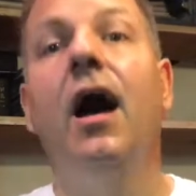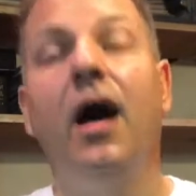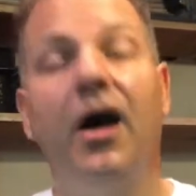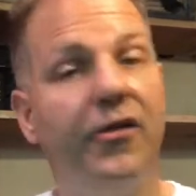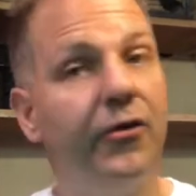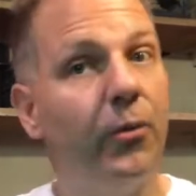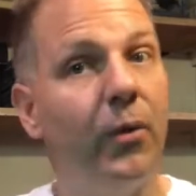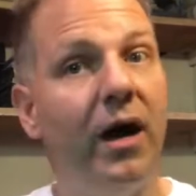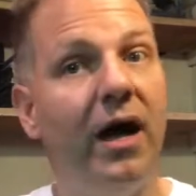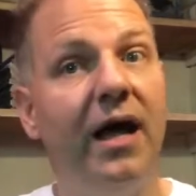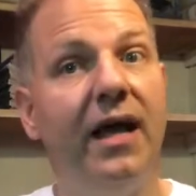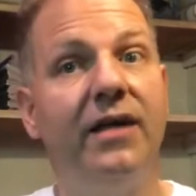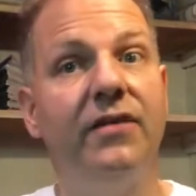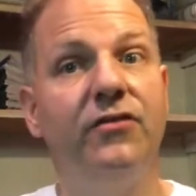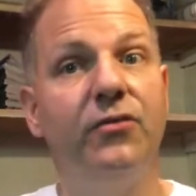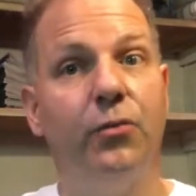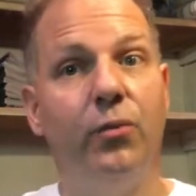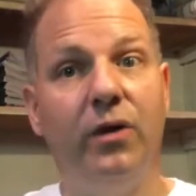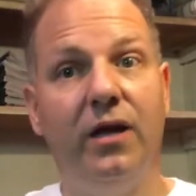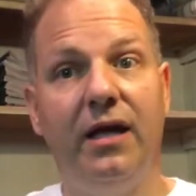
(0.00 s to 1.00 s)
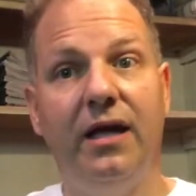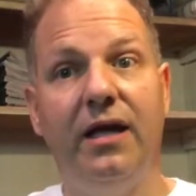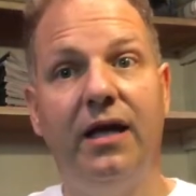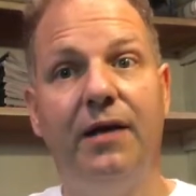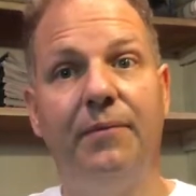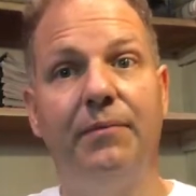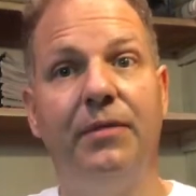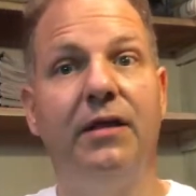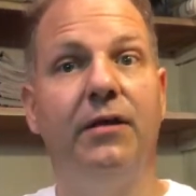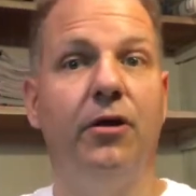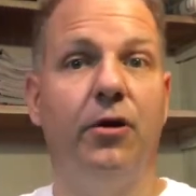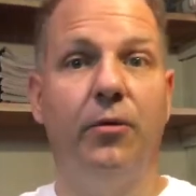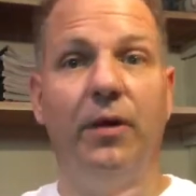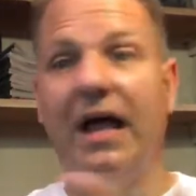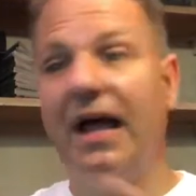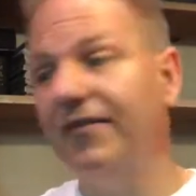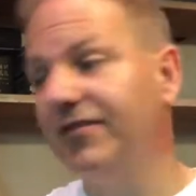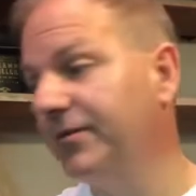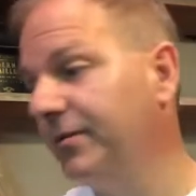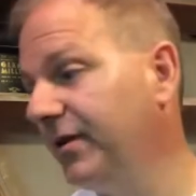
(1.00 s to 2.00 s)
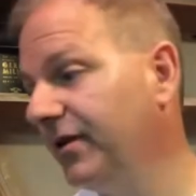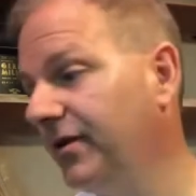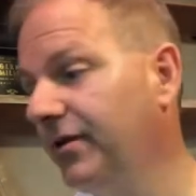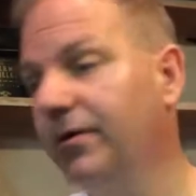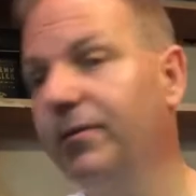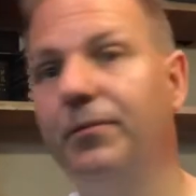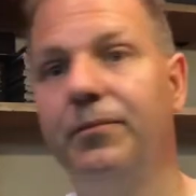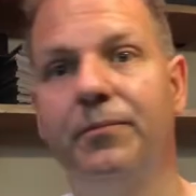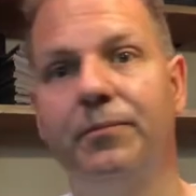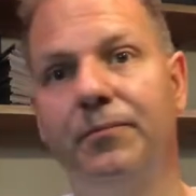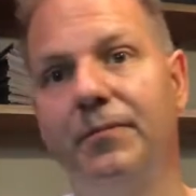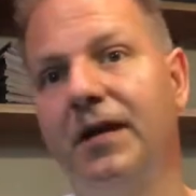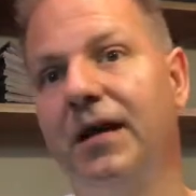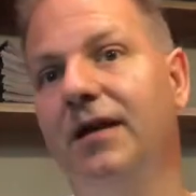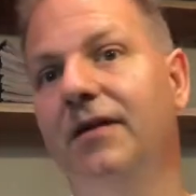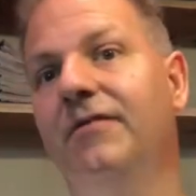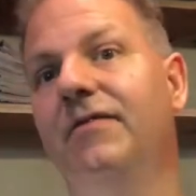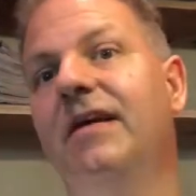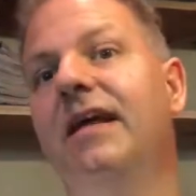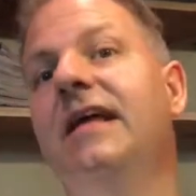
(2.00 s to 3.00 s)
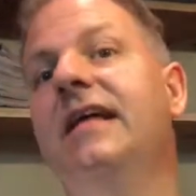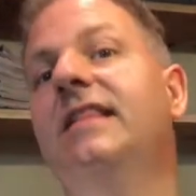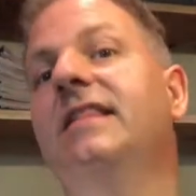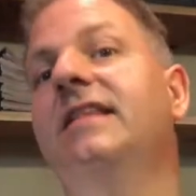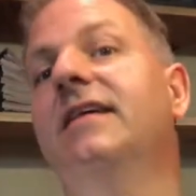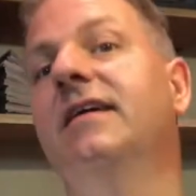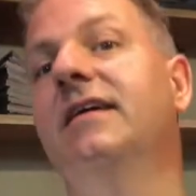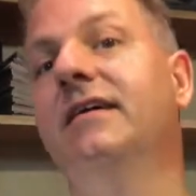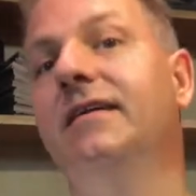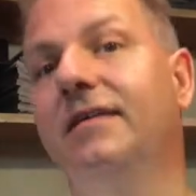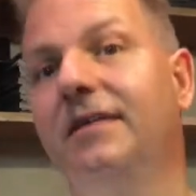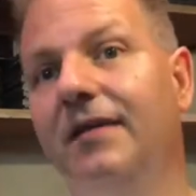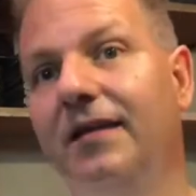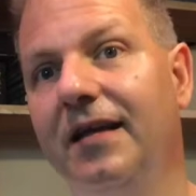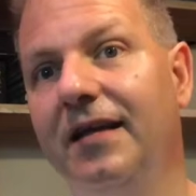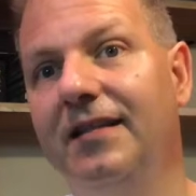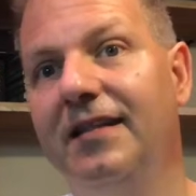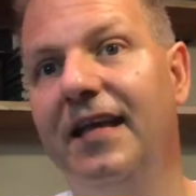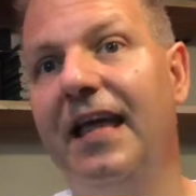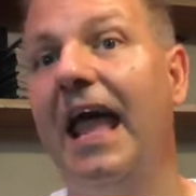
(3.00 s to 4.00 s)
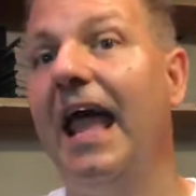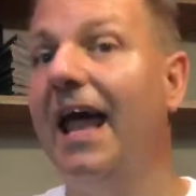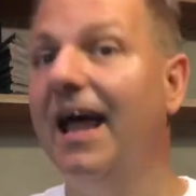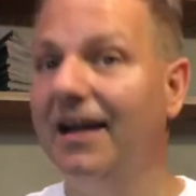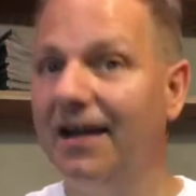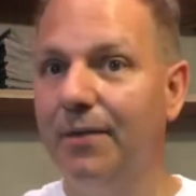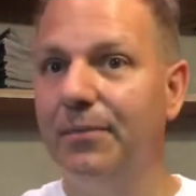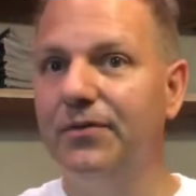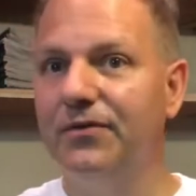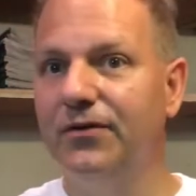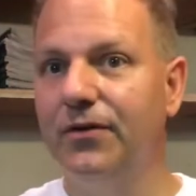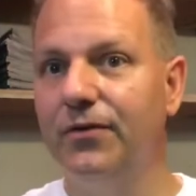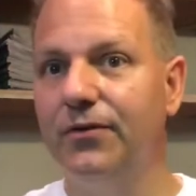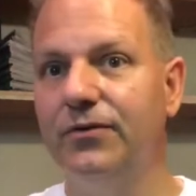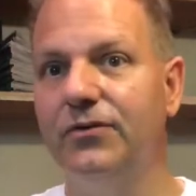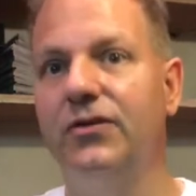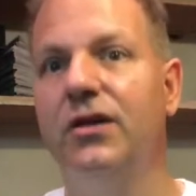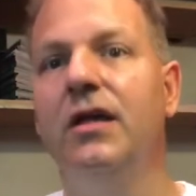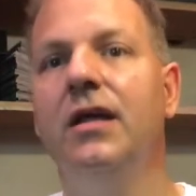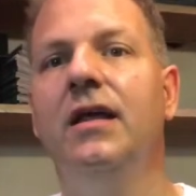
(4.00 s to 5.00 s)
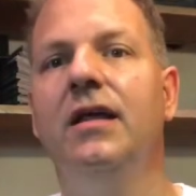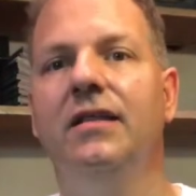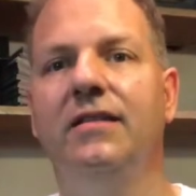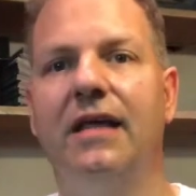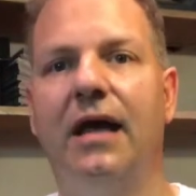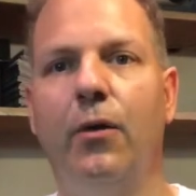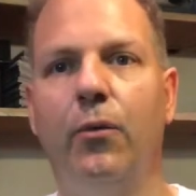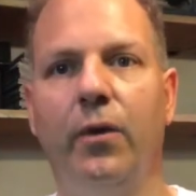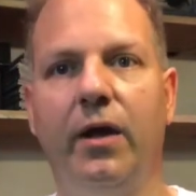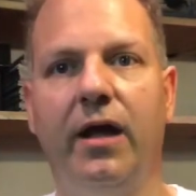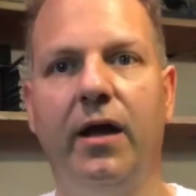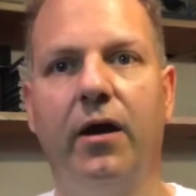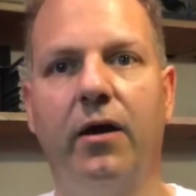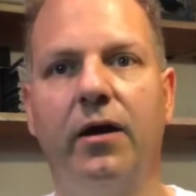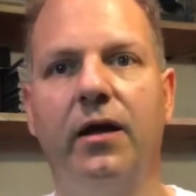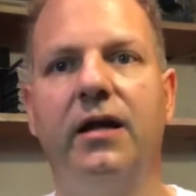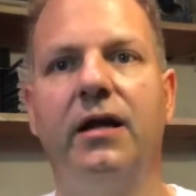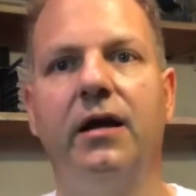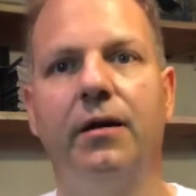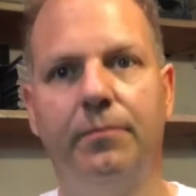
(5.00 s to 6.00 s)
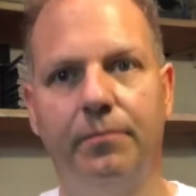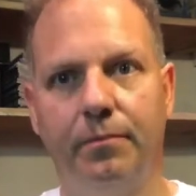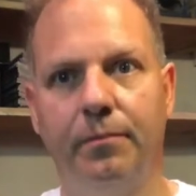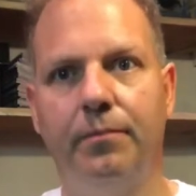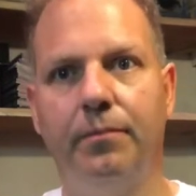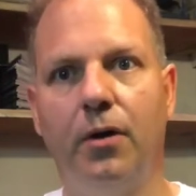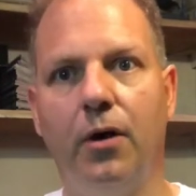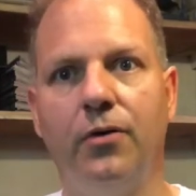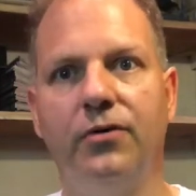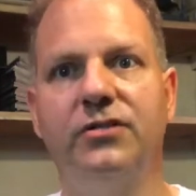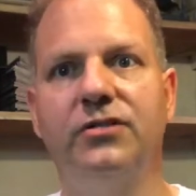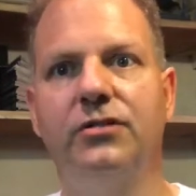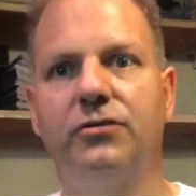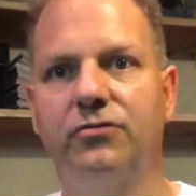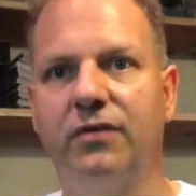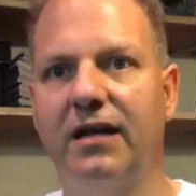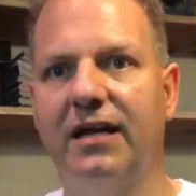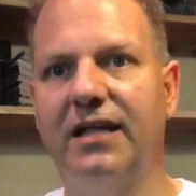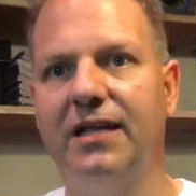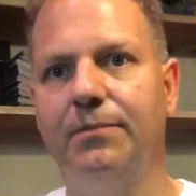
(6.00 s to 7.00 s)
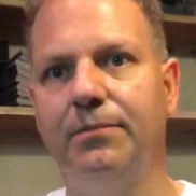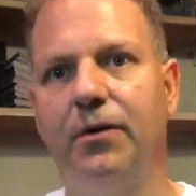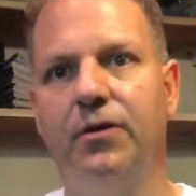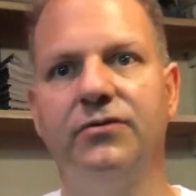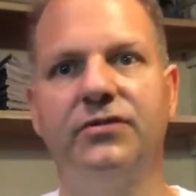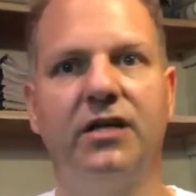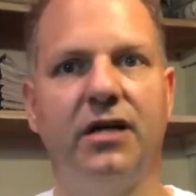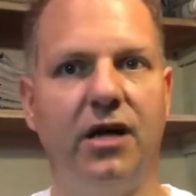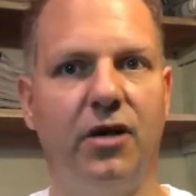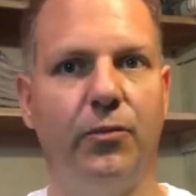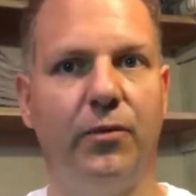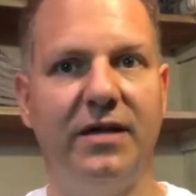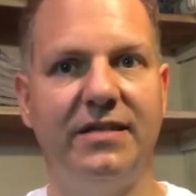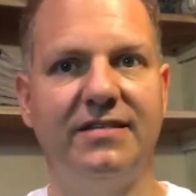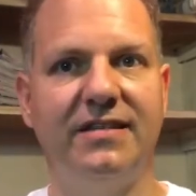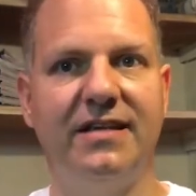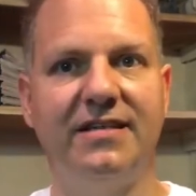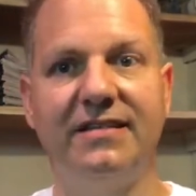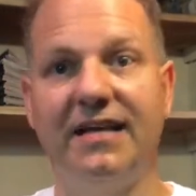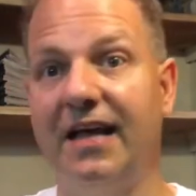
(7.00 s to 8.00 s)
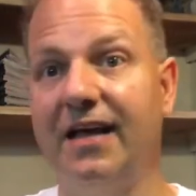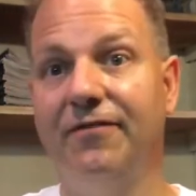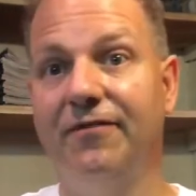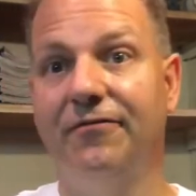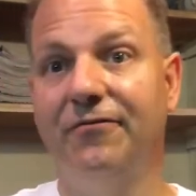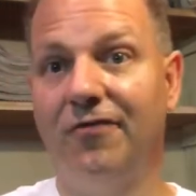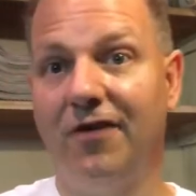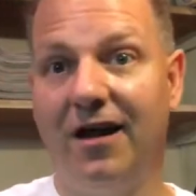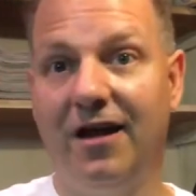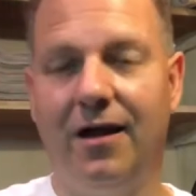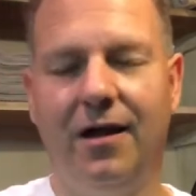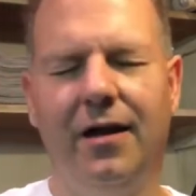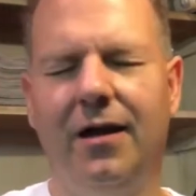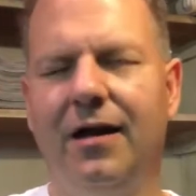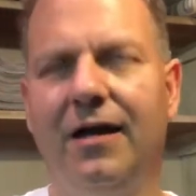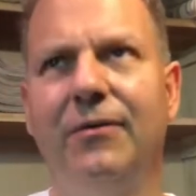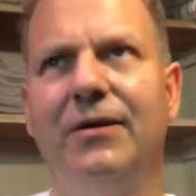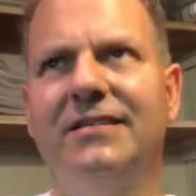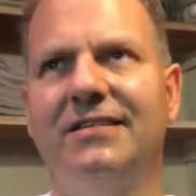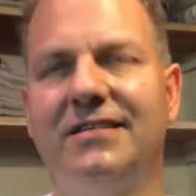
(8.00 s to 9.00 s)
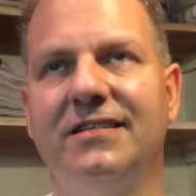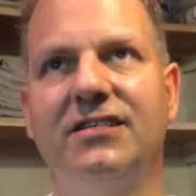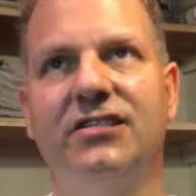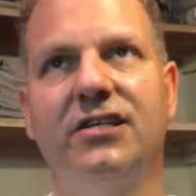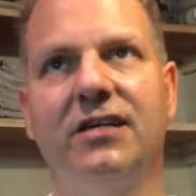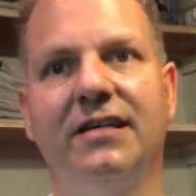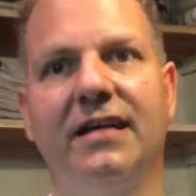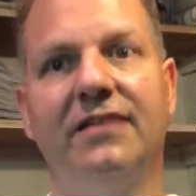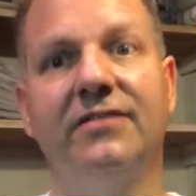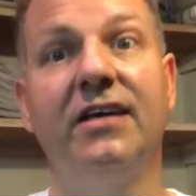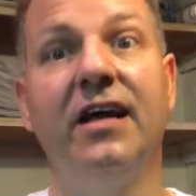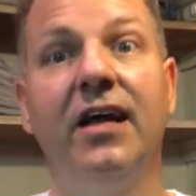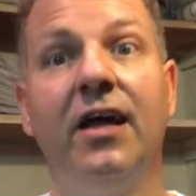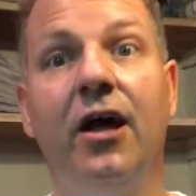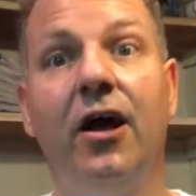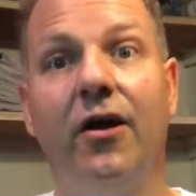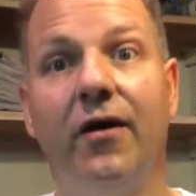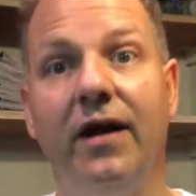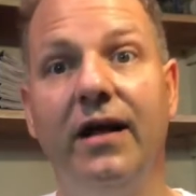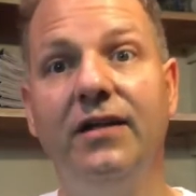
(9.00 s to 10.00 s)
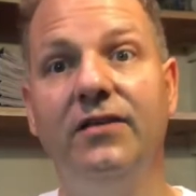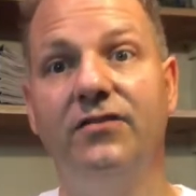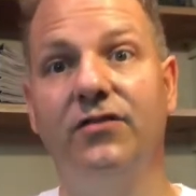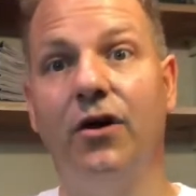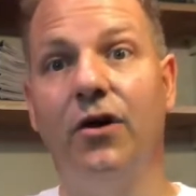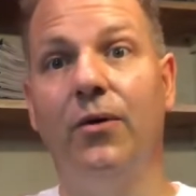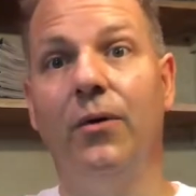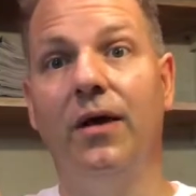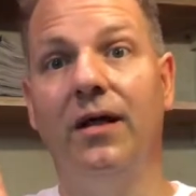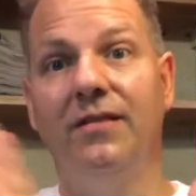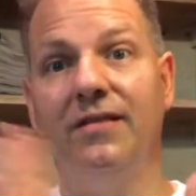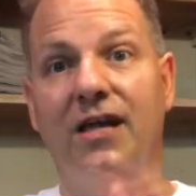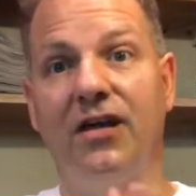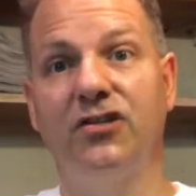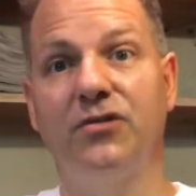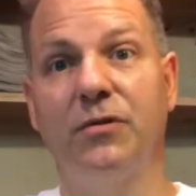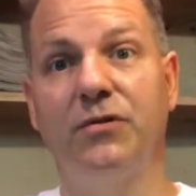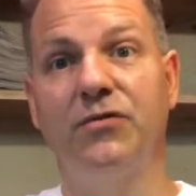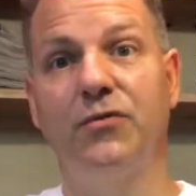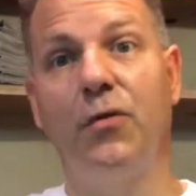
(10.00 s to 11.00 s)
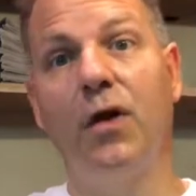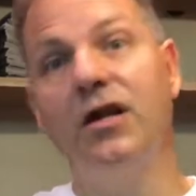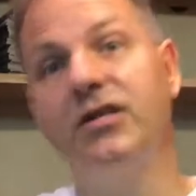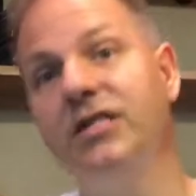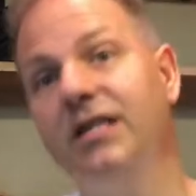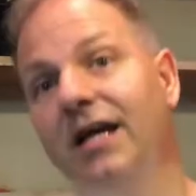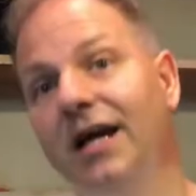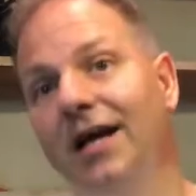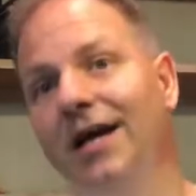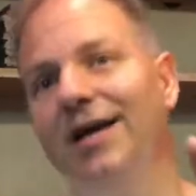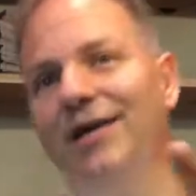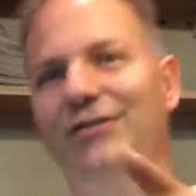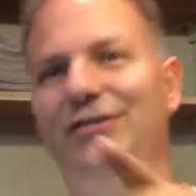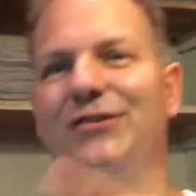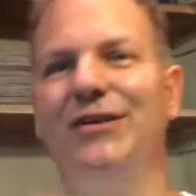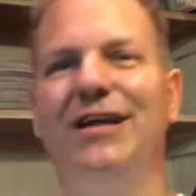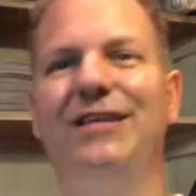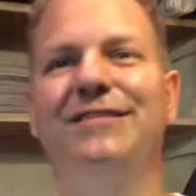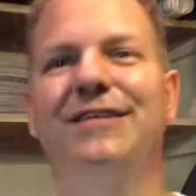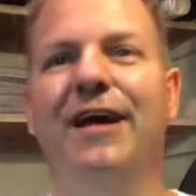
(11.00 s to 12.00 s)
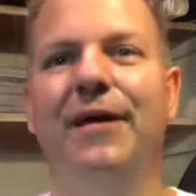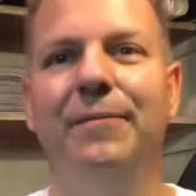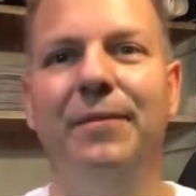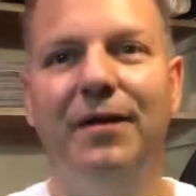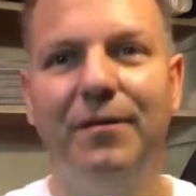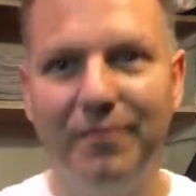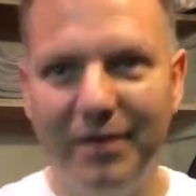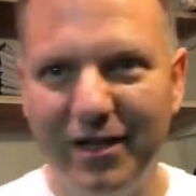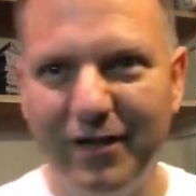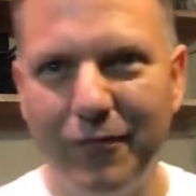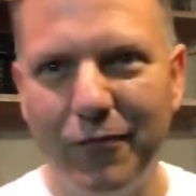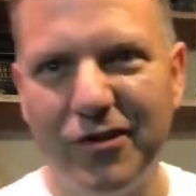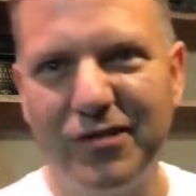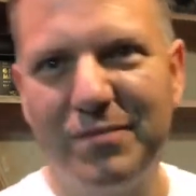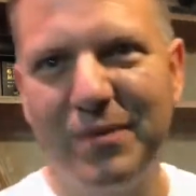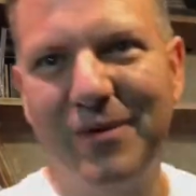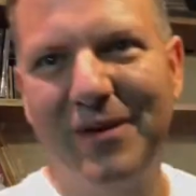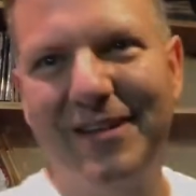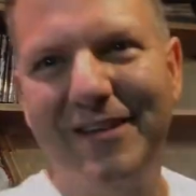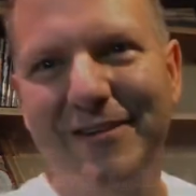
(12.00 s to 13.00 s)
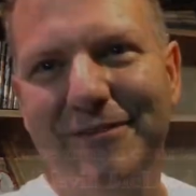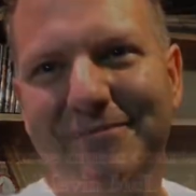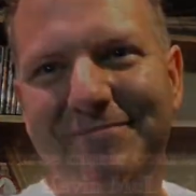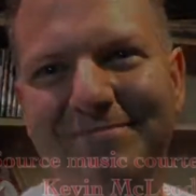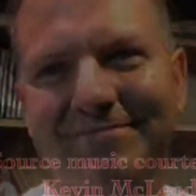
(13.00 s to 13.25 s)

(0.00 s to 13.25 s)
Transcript: Otherwise, we, you know, we have some other kind of in the can episodes that we are going to post, try to keep posting on Wednesdays and Sundays. All right, so thank you so much for watching. Until next time, may the Force be with you.